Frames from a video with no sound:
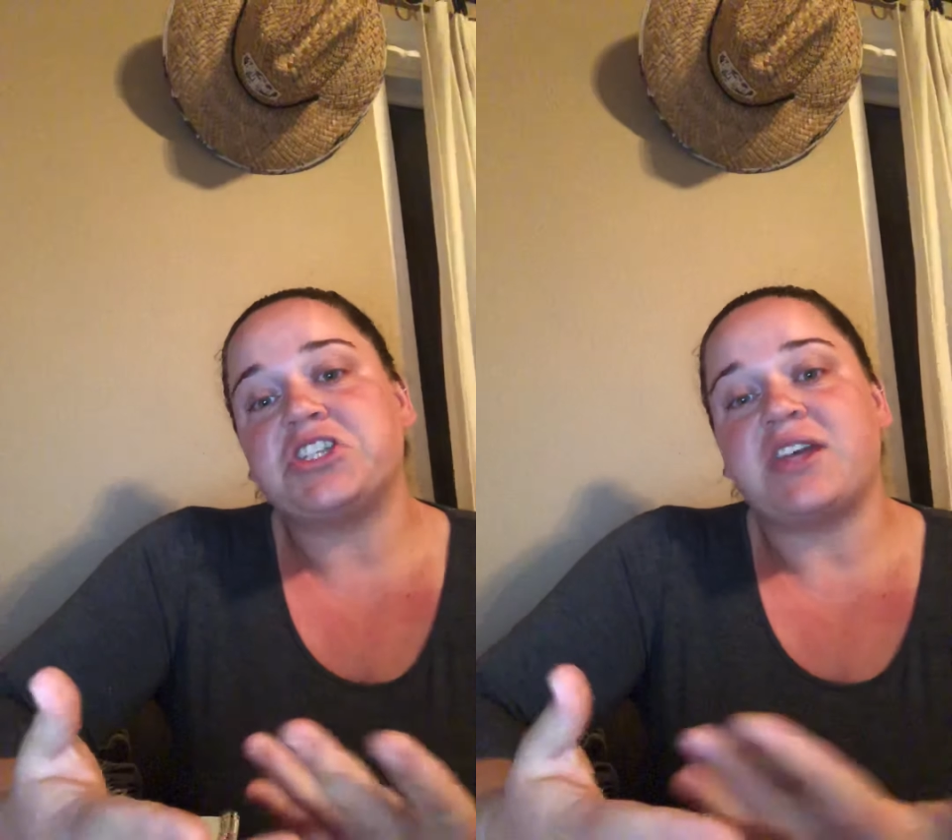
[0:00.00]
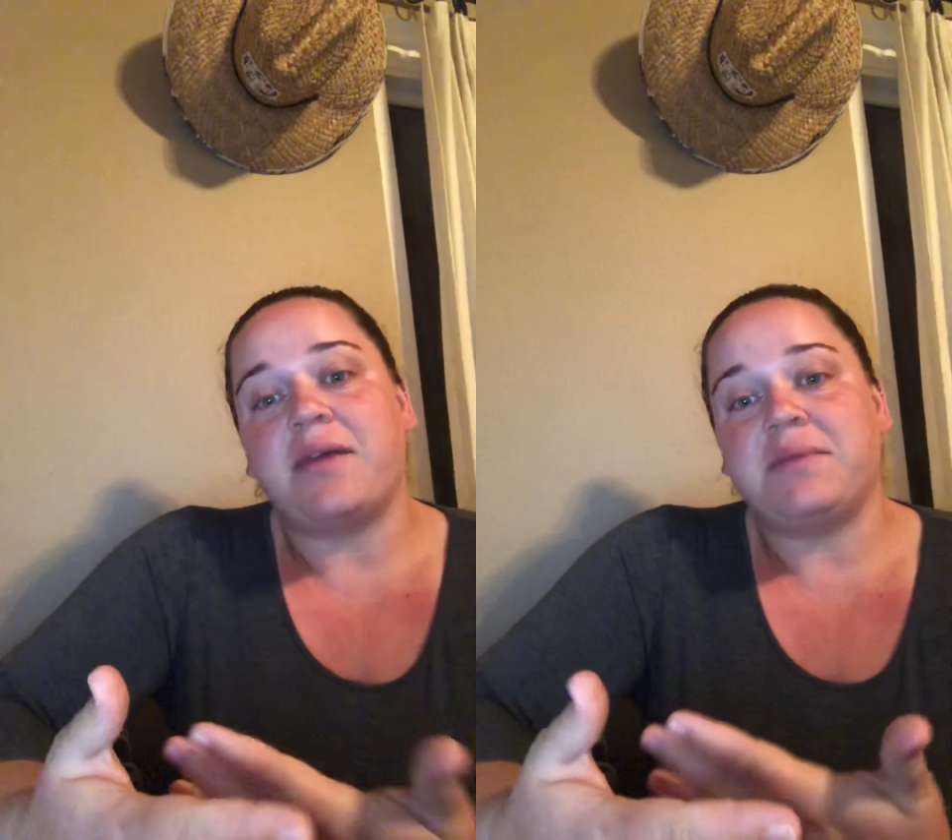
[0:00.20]

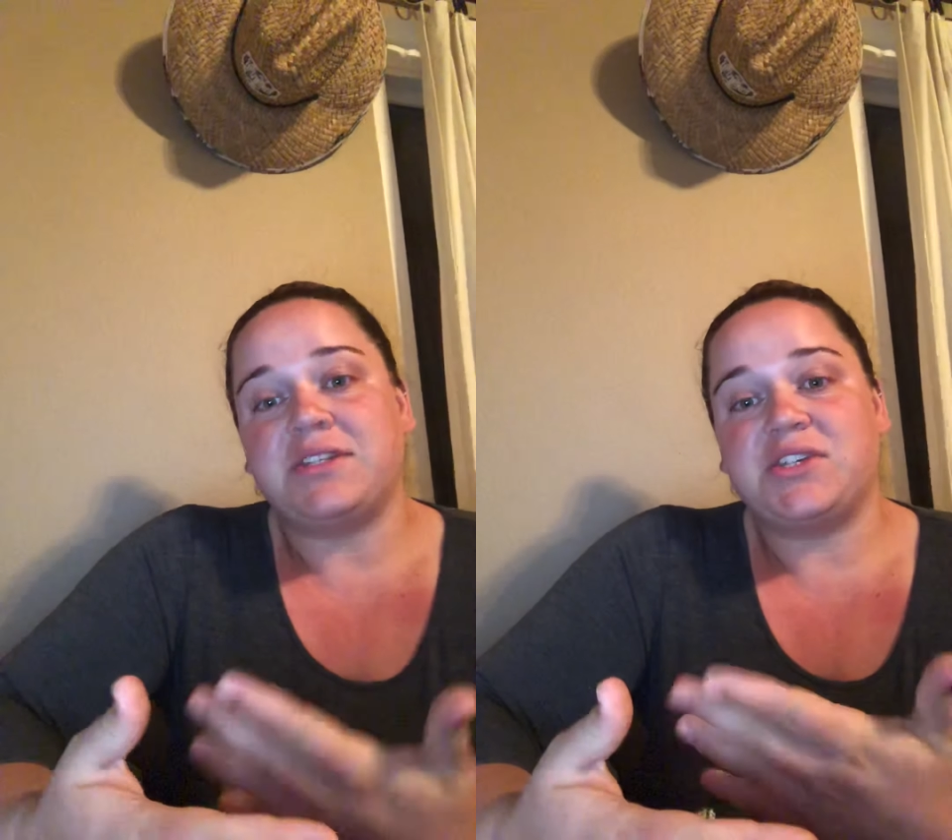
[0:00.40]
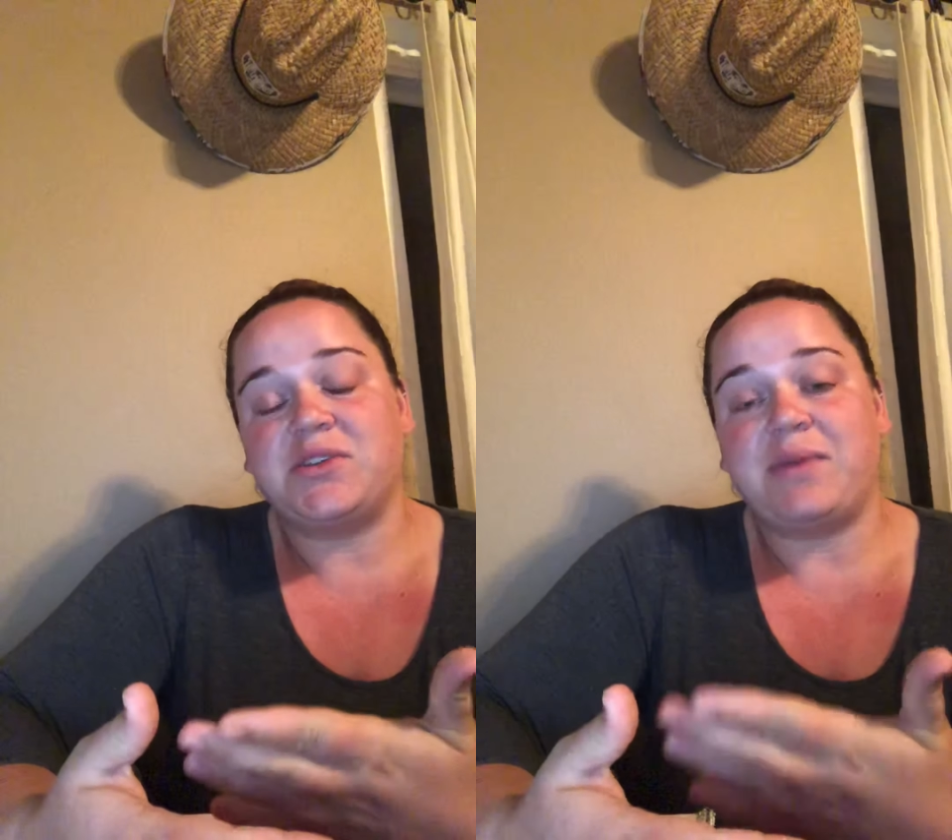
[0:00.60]
them
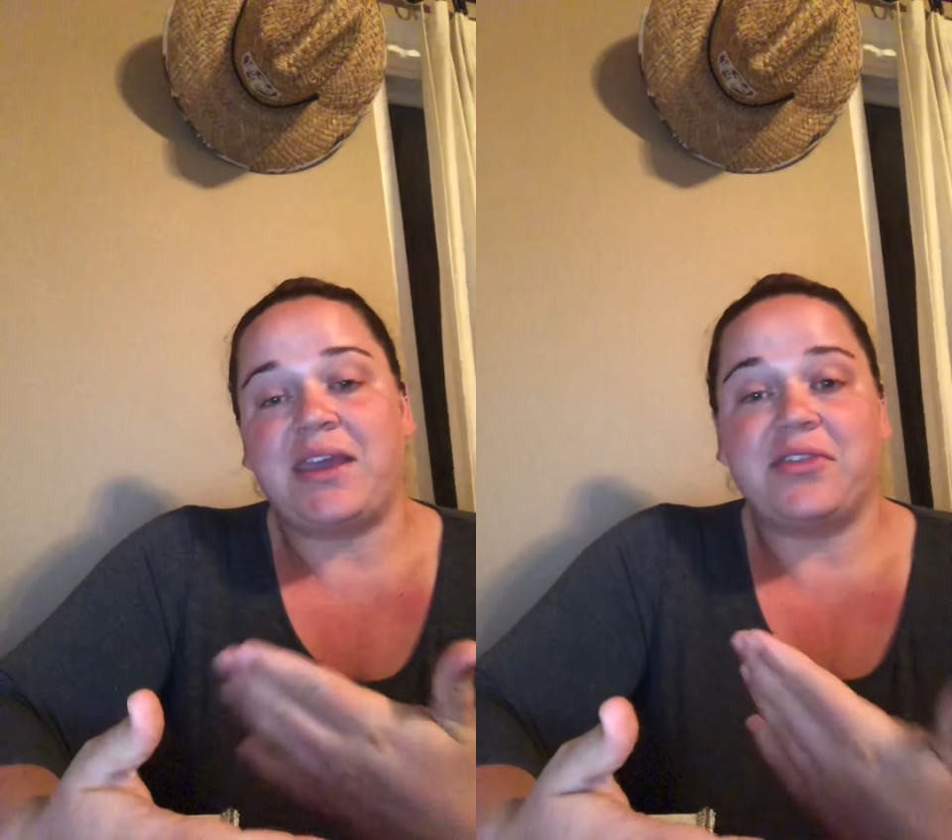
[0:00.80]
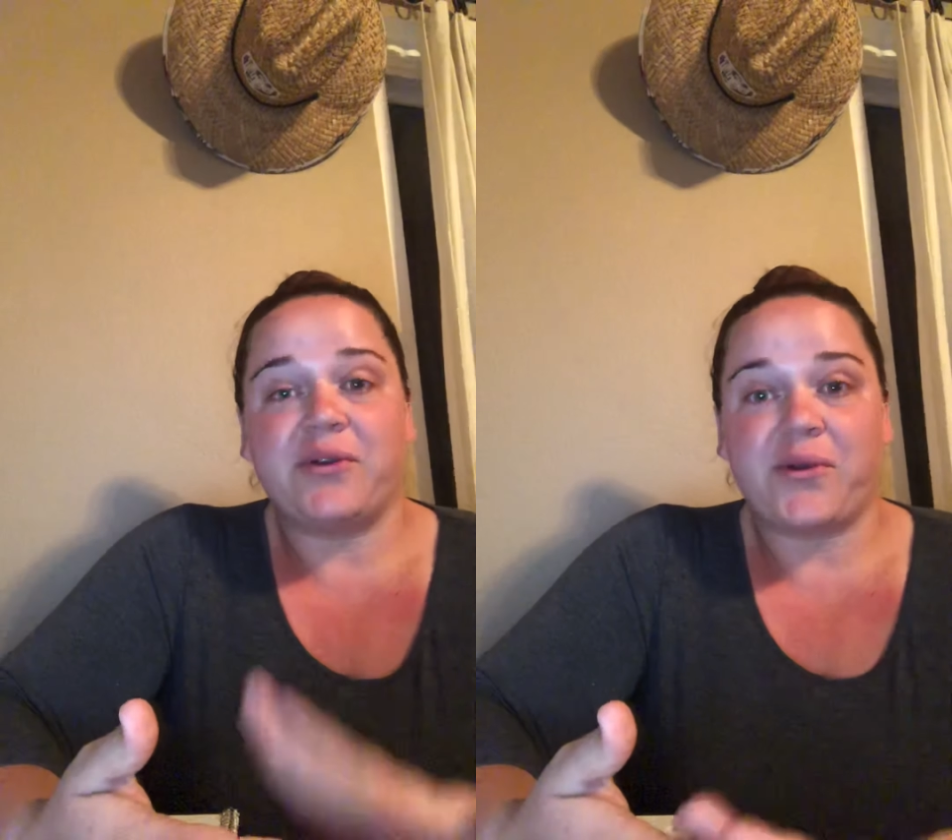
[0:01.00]
into
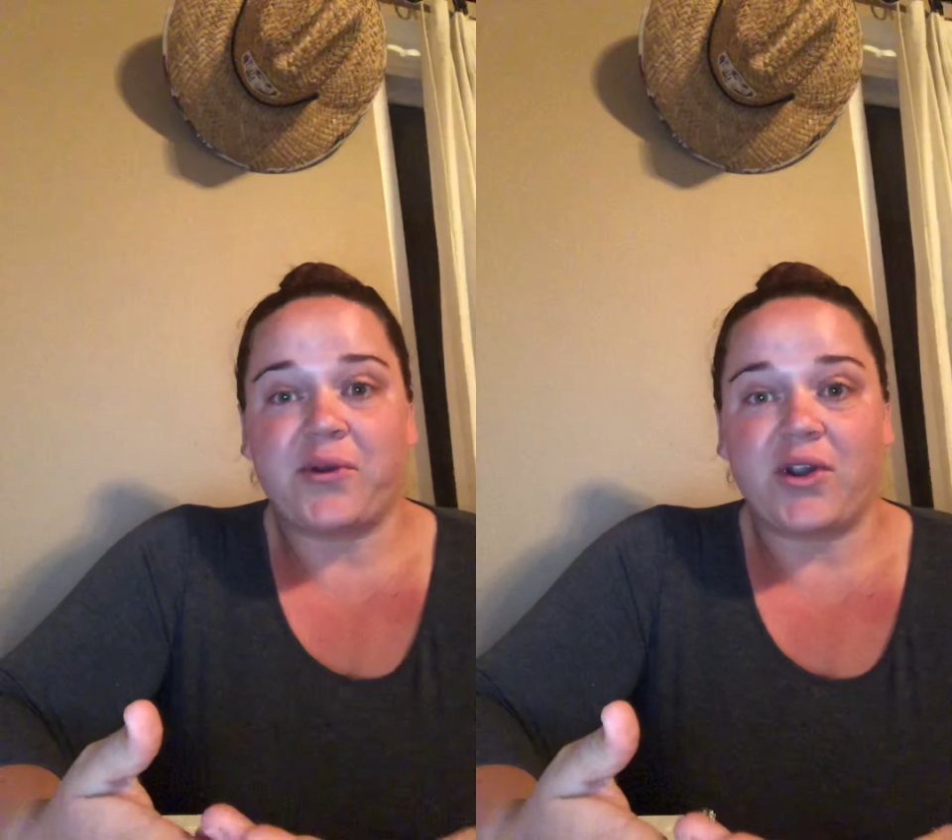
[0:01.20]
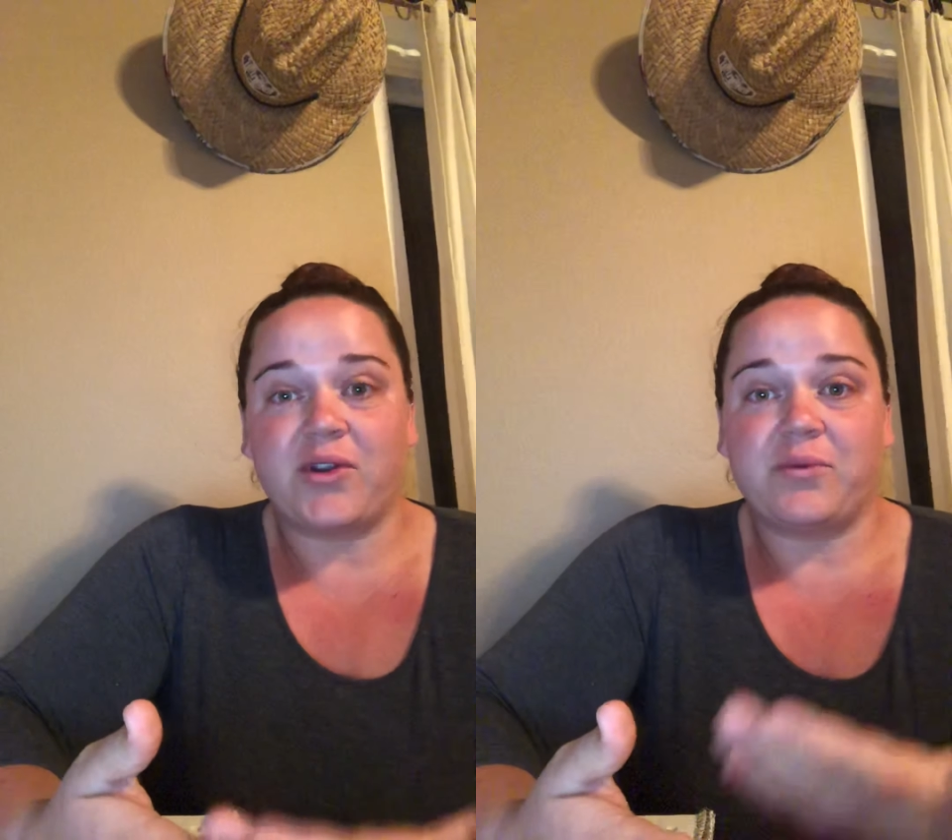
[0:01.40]
making their own
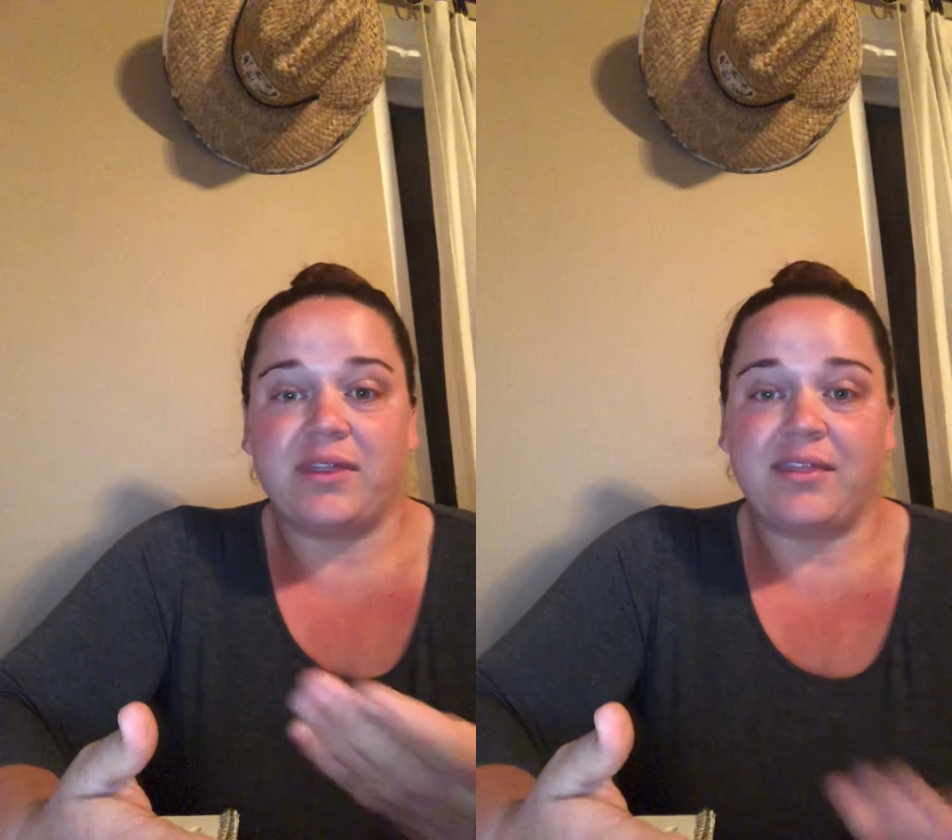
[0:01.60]
art with